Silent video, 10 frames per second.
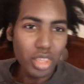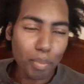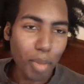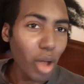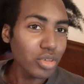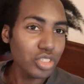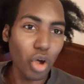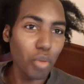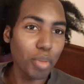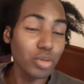boss
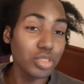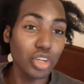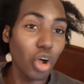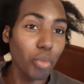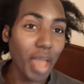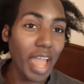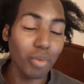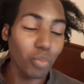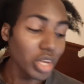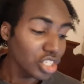don't post to go back
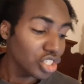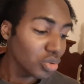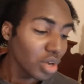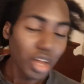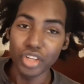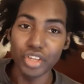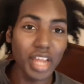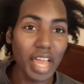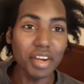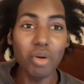with you, you
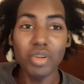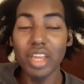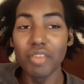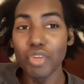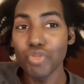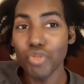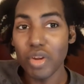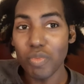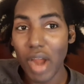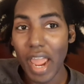that don't give you free
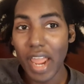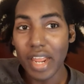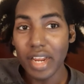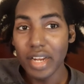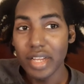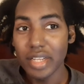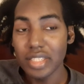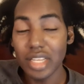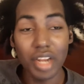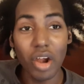reign
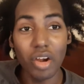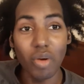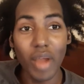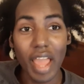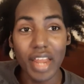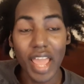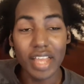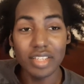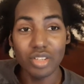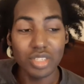to darn gonna act
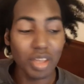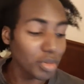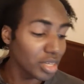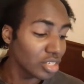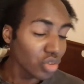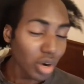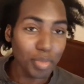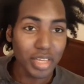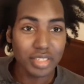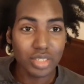as yourself, because you a
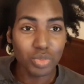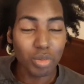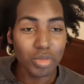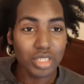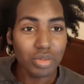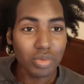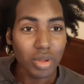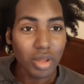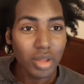businesswoman too.